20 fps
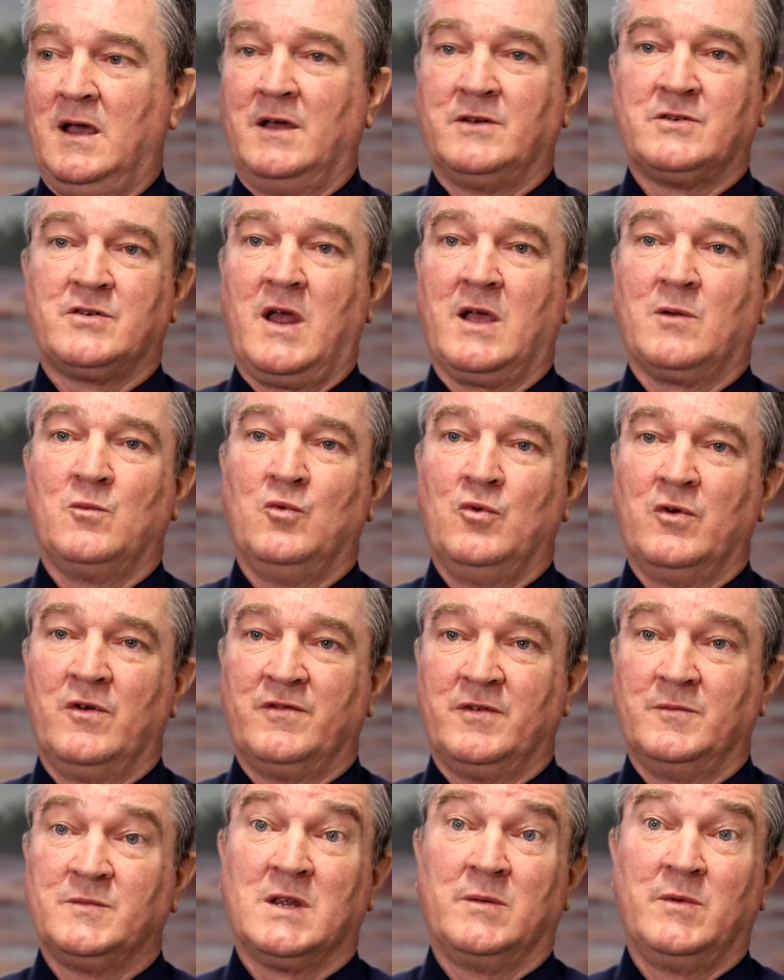attract water
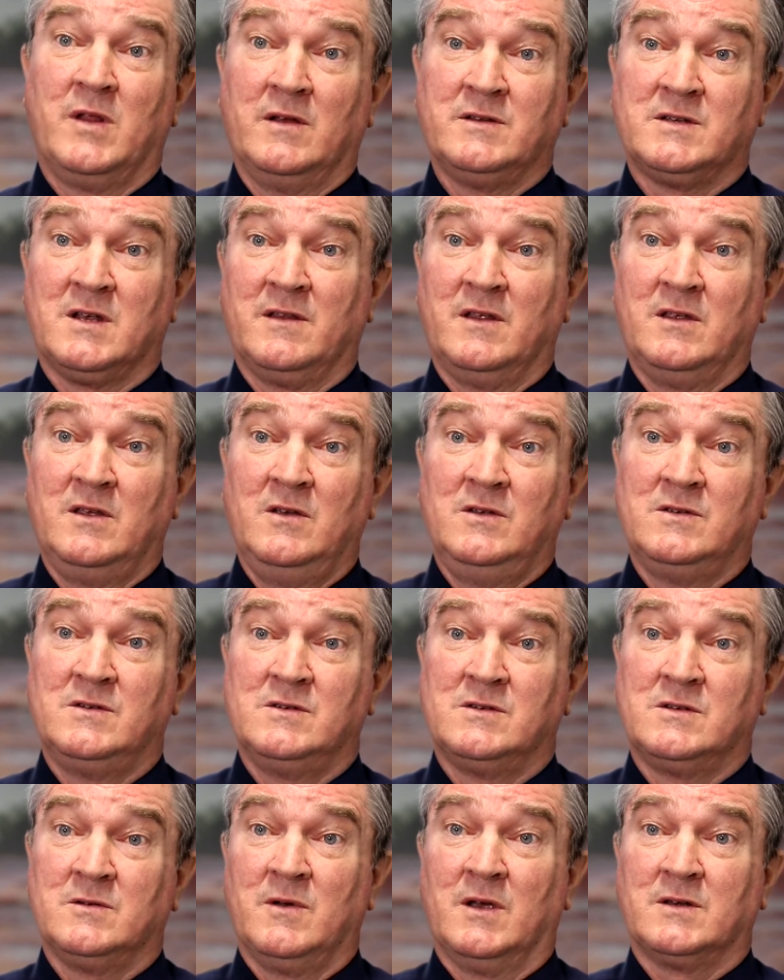from some of those other
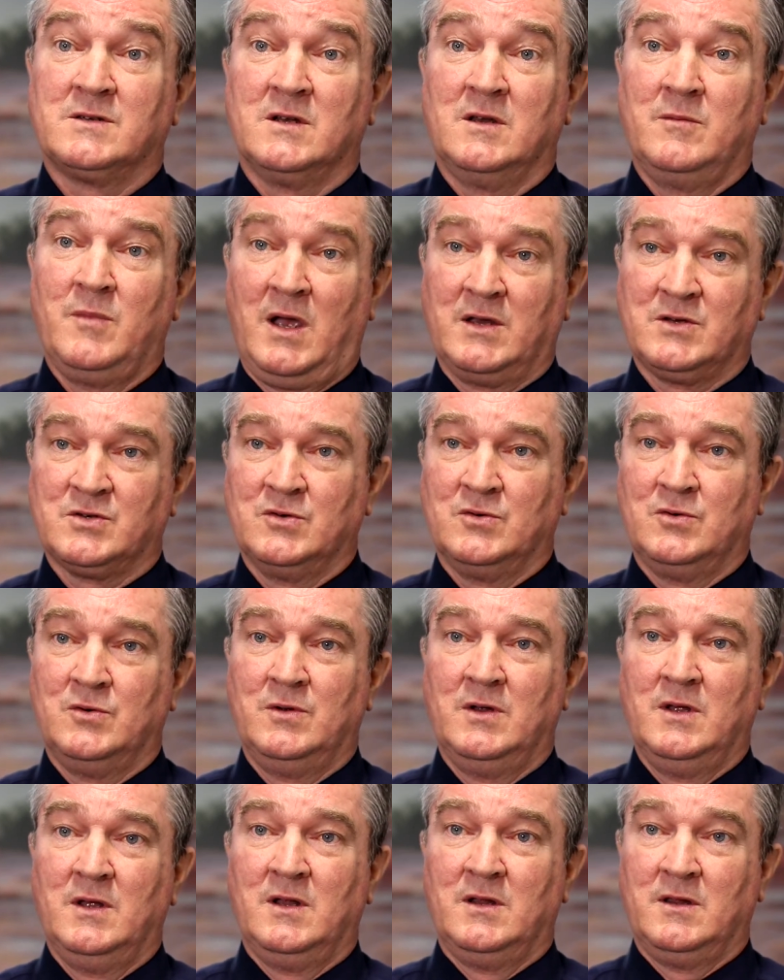users to actually make sure